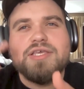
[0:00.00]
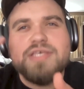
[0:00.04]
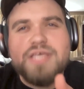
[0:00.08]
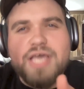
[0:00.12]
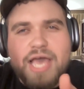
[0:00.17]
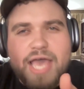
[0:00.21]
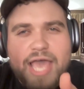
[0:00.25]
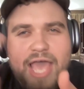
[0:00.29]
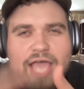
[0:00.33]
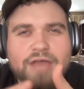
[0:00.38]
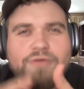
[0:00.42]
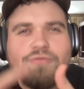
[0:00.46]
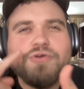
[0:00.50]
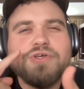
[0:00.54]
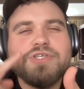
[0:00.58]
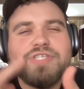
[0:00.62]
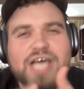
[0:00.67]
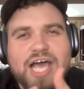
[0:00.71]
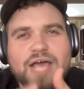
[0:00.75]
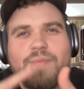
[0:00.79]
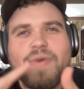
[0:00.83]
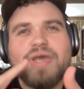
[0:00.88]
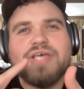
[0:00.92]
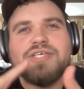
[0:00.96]
yeah, every
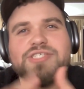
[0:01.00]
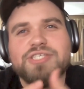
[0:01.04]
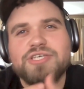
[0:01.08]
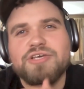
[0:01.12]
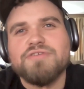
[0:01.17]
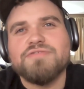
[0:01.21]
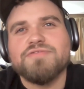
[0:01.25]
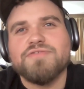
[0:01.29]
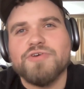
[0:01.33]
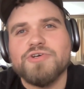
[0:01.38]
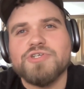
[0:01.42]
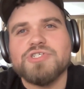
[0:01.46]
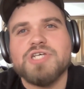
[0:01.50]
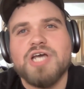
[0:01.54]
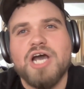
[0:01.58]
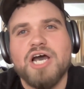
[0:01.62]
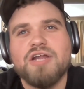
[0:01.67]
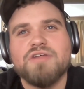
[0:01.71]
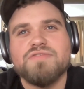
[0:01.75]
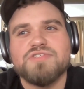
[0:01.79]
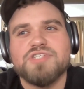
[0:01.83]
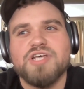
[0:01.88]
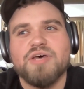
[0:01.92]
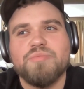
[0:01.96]
time I see a first
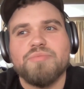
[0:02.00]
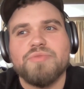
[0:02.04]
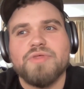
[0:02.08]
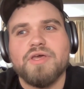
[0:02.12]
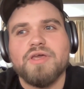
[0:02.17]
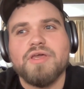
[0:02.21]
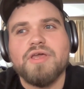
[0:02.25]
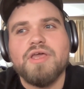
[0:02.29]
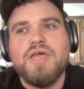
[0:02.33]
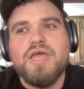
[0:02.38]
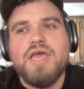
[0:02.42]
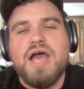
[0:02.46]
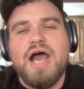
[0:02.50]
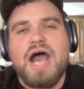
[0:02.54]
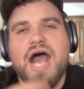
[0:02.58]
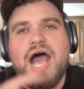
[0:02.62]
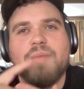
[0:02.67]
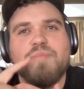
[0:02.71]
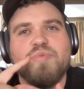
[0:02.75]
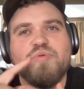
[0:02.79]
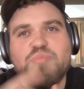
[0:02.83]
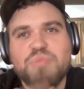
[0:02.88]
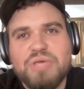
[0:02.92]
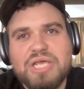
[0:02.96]
cut of something,
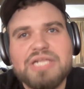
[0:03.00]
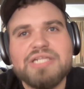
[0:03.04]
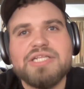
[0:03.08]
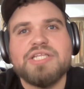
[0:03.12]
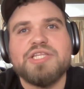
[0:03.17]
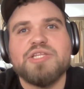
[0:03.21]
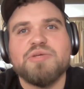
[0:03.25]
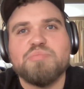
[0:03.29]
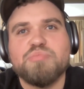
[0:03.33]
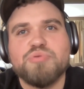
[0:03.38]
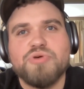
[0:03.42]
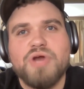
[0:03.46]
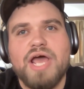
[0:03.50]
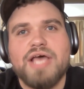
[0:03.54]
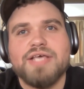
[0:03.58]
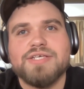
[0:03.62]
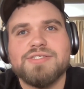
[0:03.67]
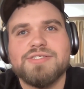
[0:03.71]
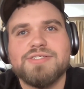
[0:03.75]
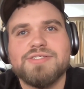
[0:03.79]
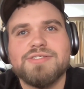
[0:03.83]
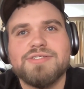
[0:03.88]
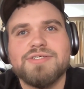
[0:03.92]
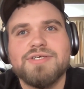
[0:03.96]
I'm immediately
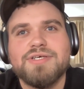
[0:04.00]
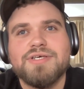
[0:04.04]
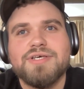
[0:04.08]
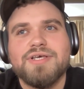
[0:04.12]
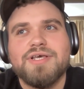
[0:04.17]
depressed.